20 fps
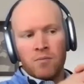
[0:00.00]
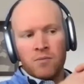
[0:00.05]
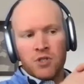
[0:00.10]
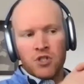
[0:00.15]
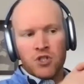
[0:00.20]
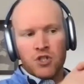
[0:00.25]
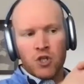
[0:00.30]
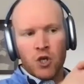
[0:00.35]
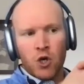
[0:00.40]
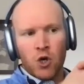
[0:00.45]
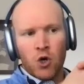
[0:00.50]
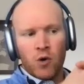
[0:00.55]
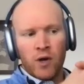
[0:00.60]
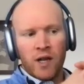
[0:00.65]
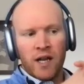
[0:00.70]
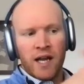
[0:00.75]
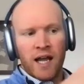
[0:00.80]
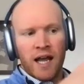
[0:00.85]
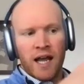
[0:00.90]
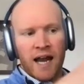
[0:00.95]

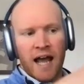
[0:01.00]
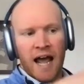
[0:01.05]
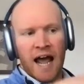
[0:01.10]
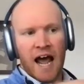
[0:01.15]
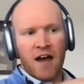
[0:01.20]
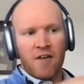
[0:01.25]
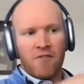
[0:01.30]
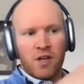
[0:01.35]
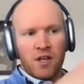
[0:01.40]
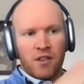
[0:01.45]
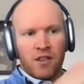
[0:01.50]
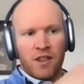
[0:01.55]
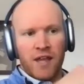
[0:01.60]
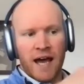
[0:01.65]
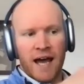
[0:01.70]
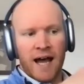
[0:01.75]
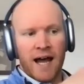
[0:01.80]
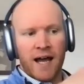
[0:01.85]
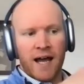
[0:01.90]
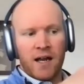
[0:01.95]
soon, and having
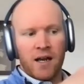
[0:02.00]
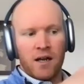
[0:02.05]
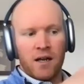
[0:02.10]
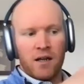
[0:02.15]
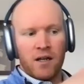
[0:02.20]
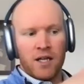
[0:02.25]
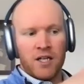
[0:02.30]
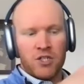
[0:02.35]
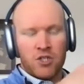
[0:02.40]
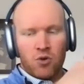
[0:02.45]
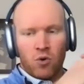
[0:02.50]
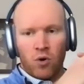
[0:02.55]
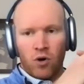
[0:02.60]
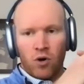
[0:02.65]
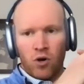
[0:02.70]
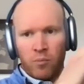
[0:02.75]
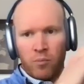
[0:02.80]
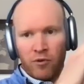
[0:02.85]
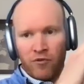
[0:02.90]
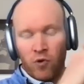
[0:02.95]
that
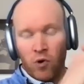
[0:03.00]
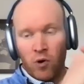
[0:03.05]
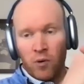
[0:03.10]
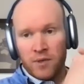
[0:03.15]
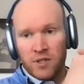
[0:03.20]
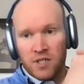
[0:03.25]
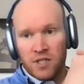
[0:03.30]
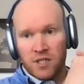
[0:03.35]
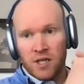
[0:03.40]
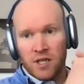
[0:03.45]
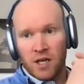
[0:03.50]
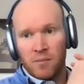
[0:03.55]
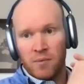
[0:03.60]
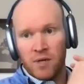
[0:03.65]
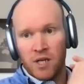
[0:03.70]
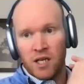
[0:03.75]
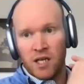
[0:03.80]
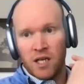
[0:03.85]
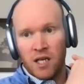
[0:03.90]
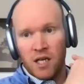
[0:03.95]
historical performance is going to
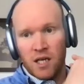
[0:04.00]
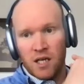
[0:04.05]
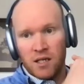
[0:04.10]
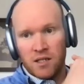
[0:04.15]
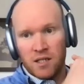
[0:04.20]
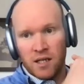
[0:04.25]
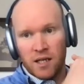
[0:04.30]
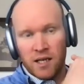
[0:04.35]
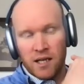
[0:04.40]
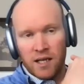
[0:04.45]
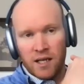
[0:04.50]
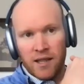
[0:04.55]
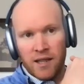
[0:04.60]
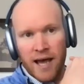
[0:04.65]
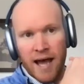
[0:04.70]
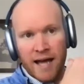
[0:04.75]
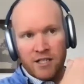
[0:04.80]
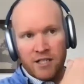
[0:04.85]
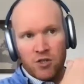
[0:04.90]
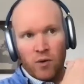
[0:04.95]
be key to getting
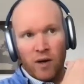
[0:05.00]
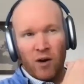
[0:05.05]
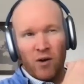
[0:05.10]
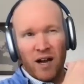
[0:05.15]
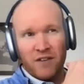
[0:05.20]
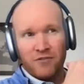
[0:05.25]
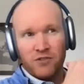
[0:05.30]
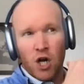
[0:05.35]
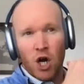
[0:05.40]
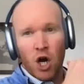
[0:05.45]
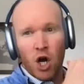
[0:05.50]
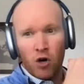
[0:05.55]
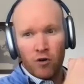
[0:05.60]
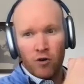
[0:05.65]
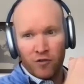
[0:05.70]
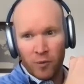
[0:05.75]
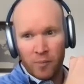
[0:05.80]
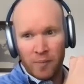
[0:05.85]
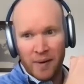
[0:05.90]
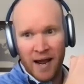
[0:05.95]
that, so I don't have to
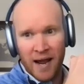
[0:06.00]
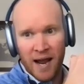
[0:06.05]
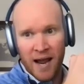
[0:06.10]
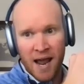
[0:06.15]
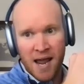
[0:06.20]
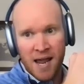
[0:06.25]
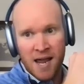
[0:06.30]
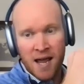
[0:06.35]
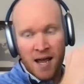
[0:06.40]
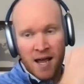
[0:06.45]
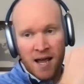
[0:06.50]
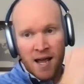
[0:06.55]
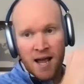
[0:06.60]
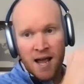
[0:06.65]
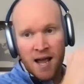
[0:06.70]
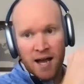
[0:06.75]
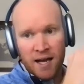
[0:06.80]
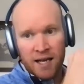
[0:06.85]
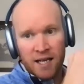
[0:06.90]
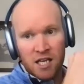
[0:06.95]
overpay
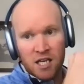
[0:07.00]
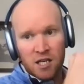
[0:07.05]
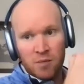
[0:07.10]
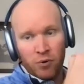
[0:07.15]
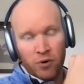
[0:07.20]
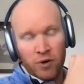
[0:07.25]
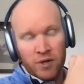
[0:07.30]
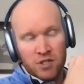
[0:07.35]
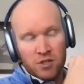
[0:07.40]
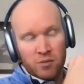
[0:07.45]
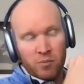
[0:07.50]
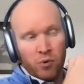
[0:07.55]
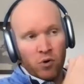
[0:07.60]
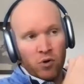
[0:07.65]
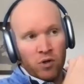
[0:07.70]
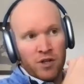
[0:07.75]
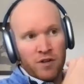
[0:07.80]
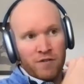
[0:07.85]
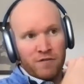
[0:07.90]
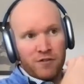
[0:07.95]
a key
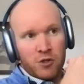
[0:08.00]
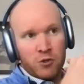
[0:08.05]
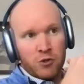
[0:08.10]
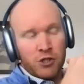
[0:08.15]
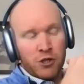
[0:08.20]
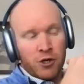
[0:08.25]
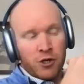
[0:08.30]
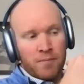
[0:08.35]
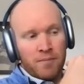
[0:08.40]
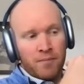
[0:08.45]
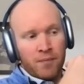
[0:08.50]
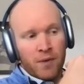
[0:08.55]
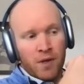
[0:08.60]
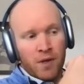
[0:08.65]
principal in the future.